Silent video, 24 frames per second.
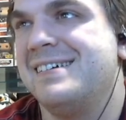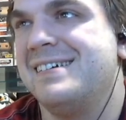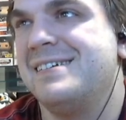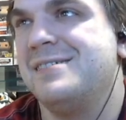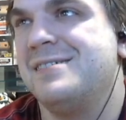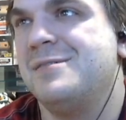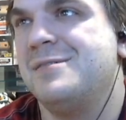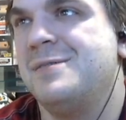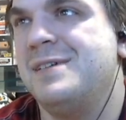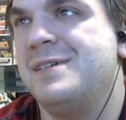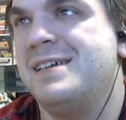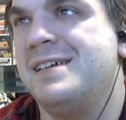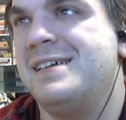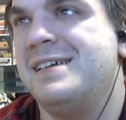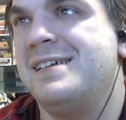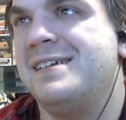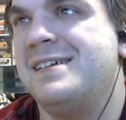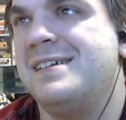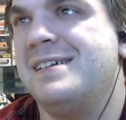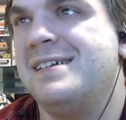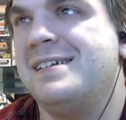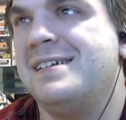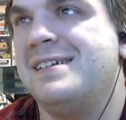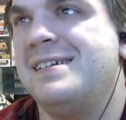
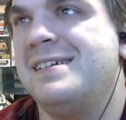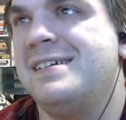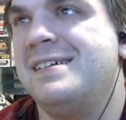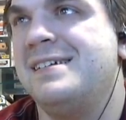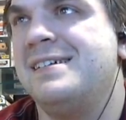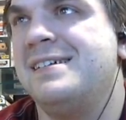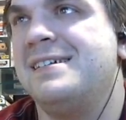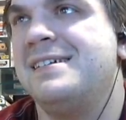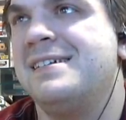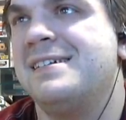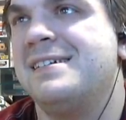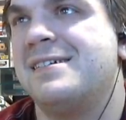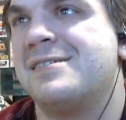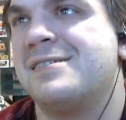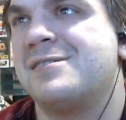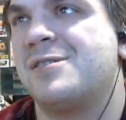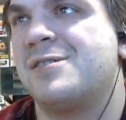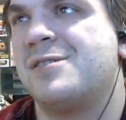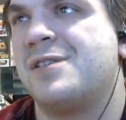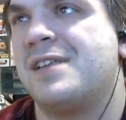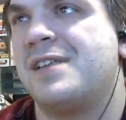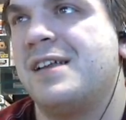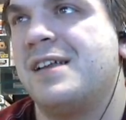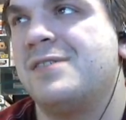Wee. Also, uh,
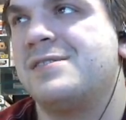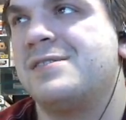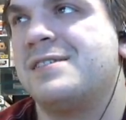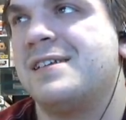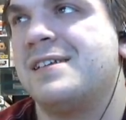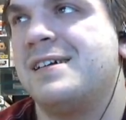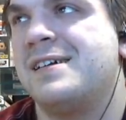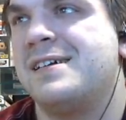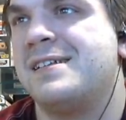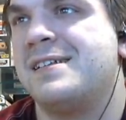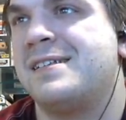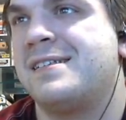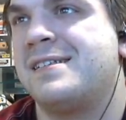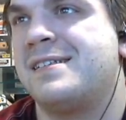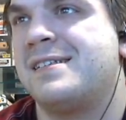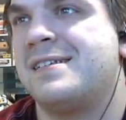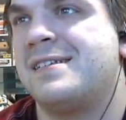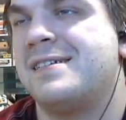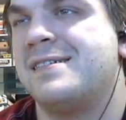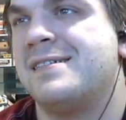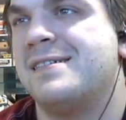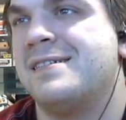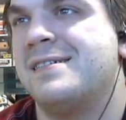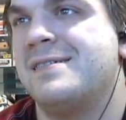the downside
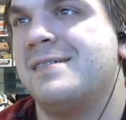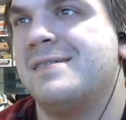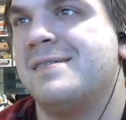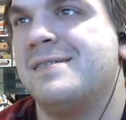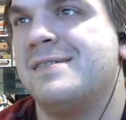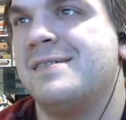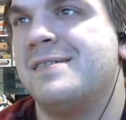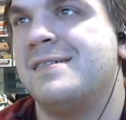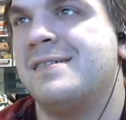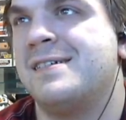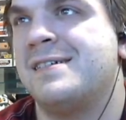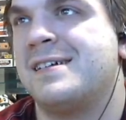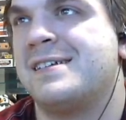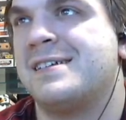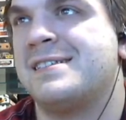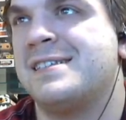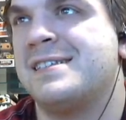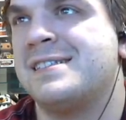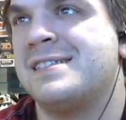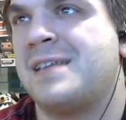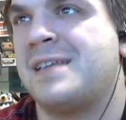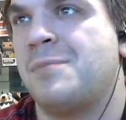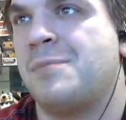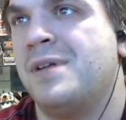to, uh, like,
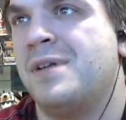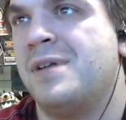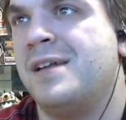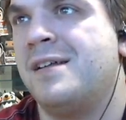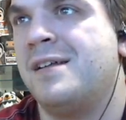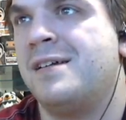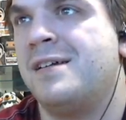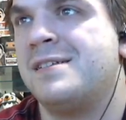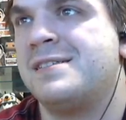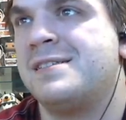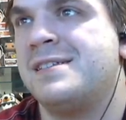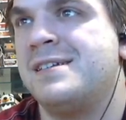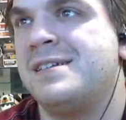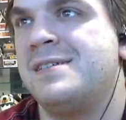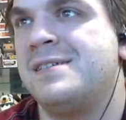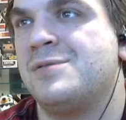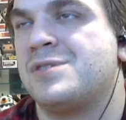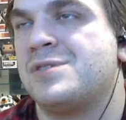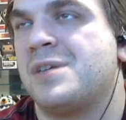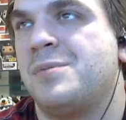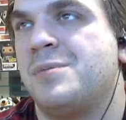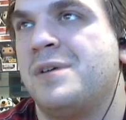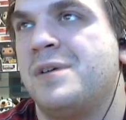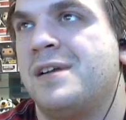since I played Odyssey,
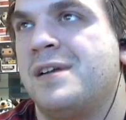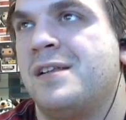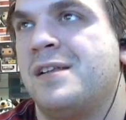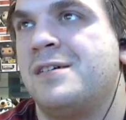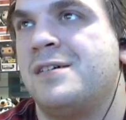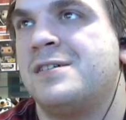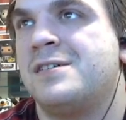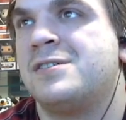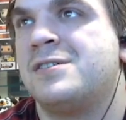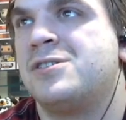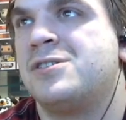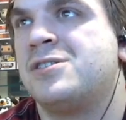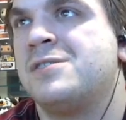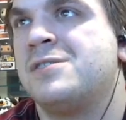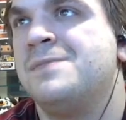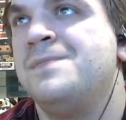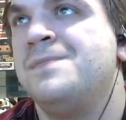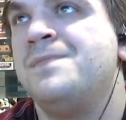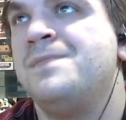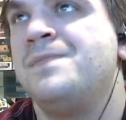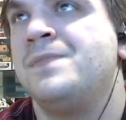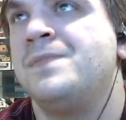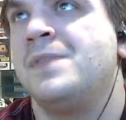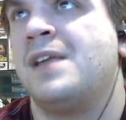which I played at launch,
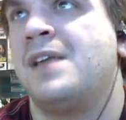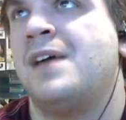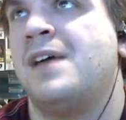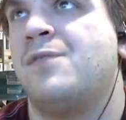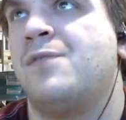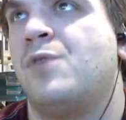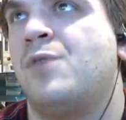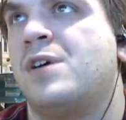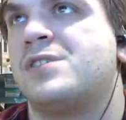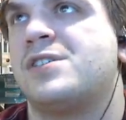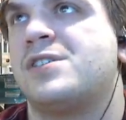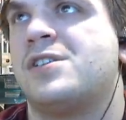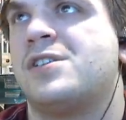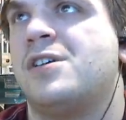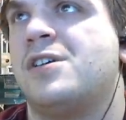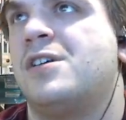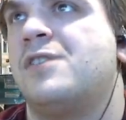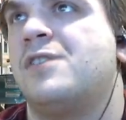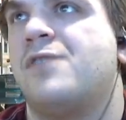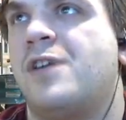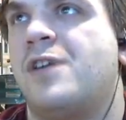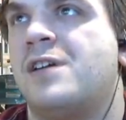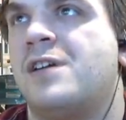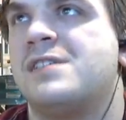I've watched a ton
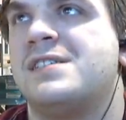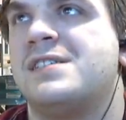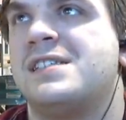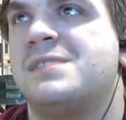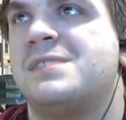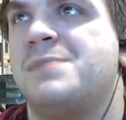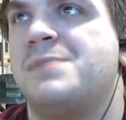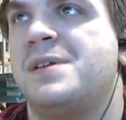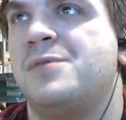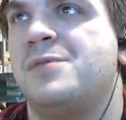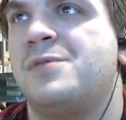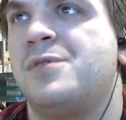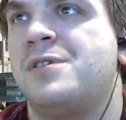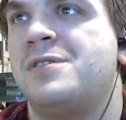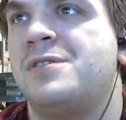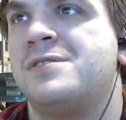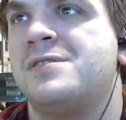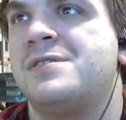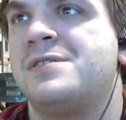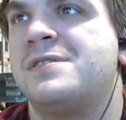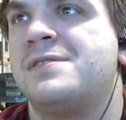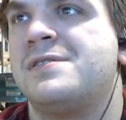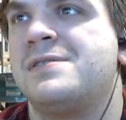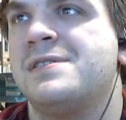of Odyssey
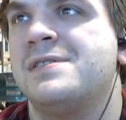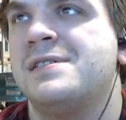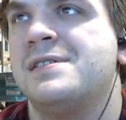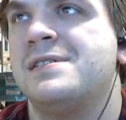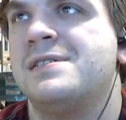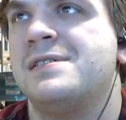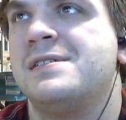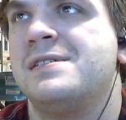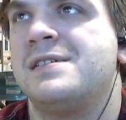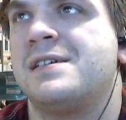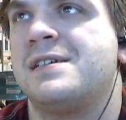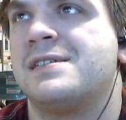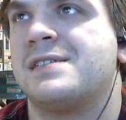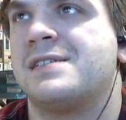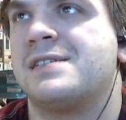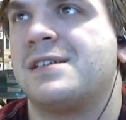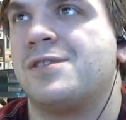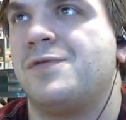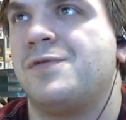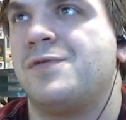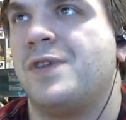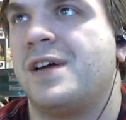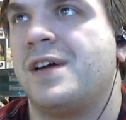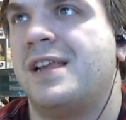speedrunners because like they're
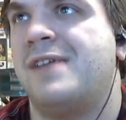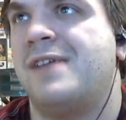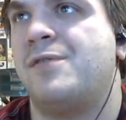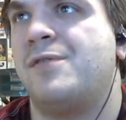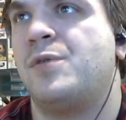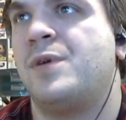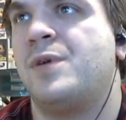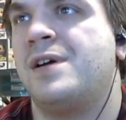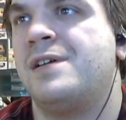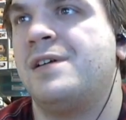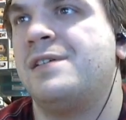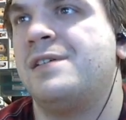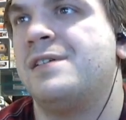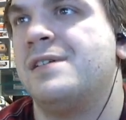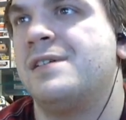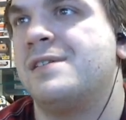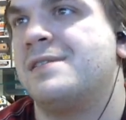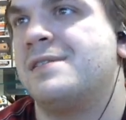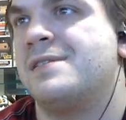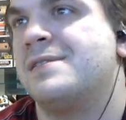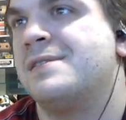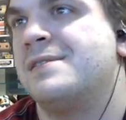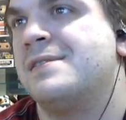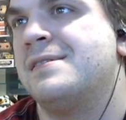fucking everywhere,
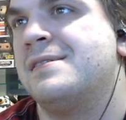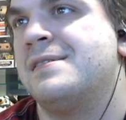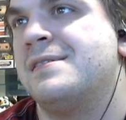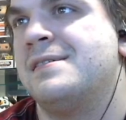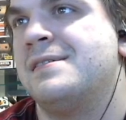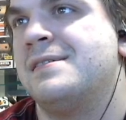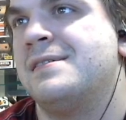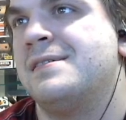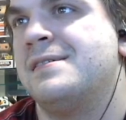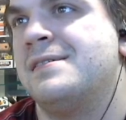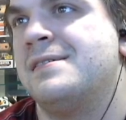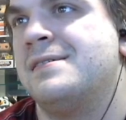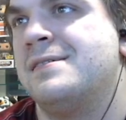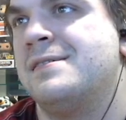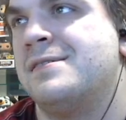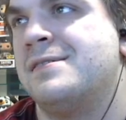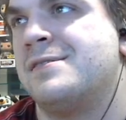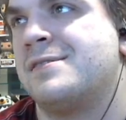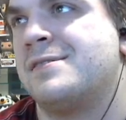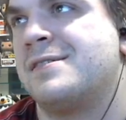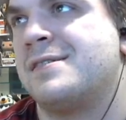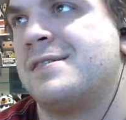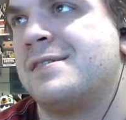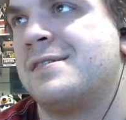and
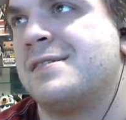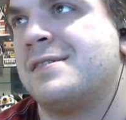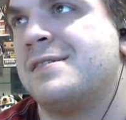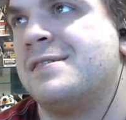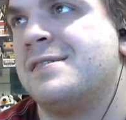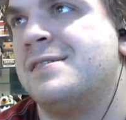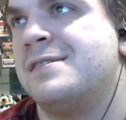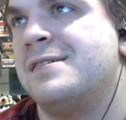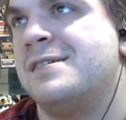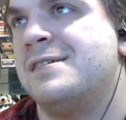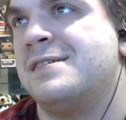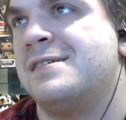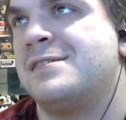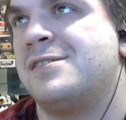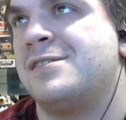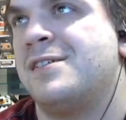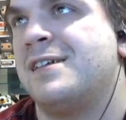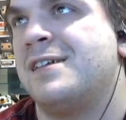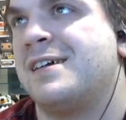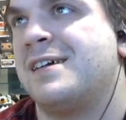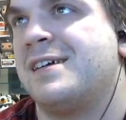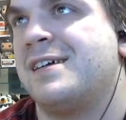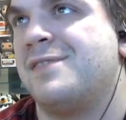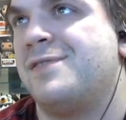there's and so
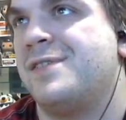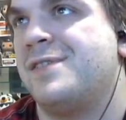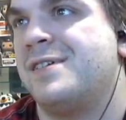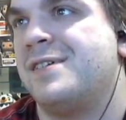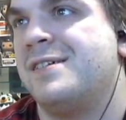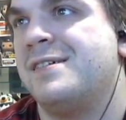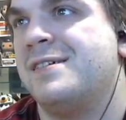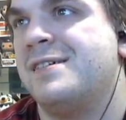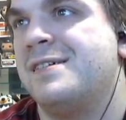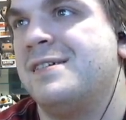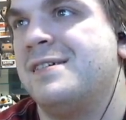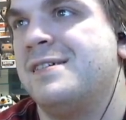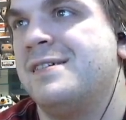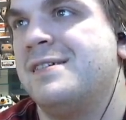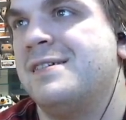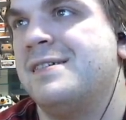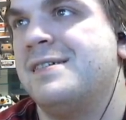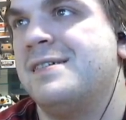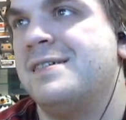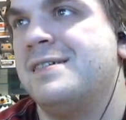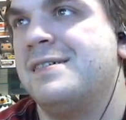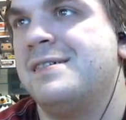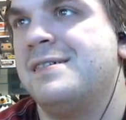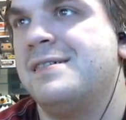like Why, what
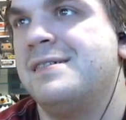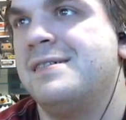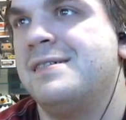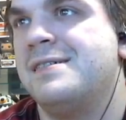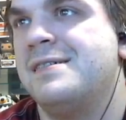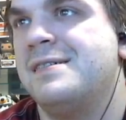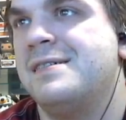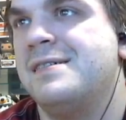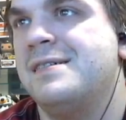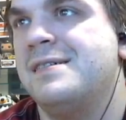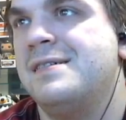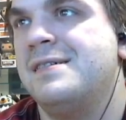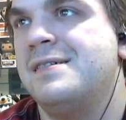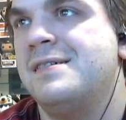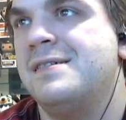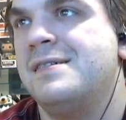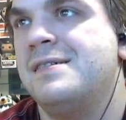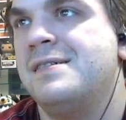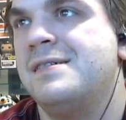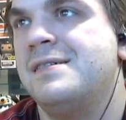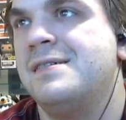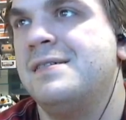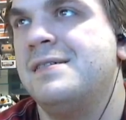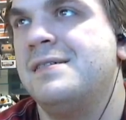so how
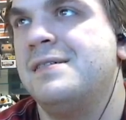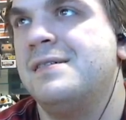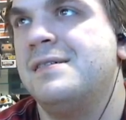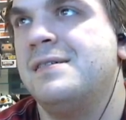like